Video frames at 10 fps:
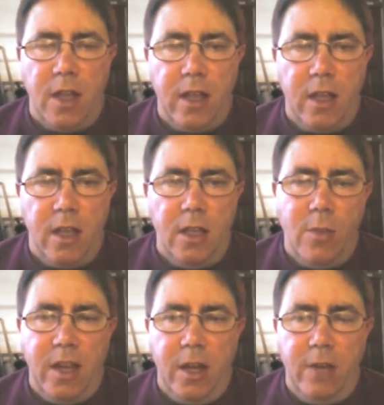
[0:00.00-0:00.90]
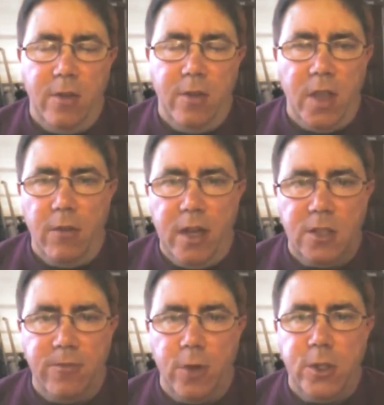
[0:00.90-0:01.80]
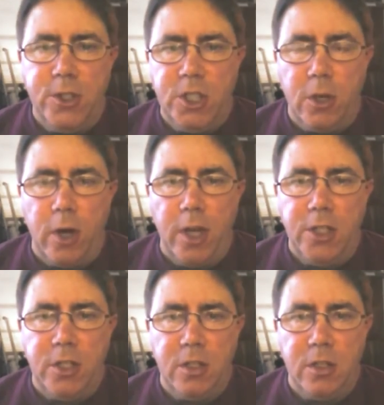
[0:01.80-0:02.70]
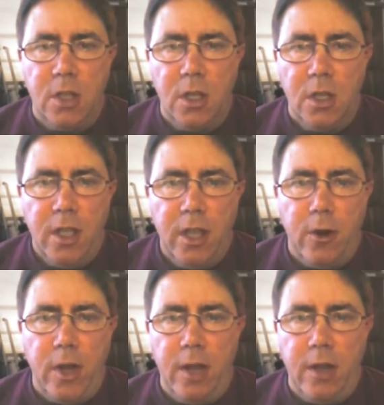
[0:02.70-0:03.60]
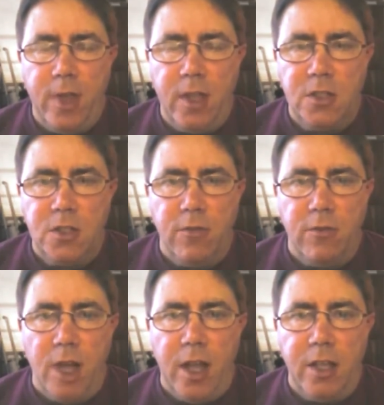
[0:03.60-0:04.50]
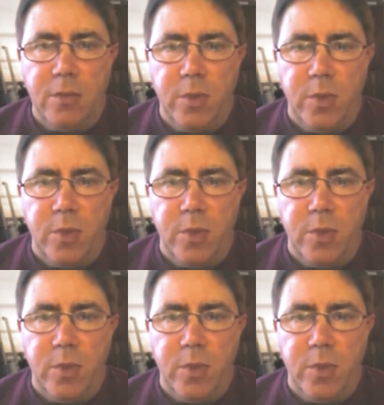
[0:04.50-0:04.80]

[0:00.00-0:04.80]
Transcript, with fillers: like, you might even think of that as a first generation Internet of Things device,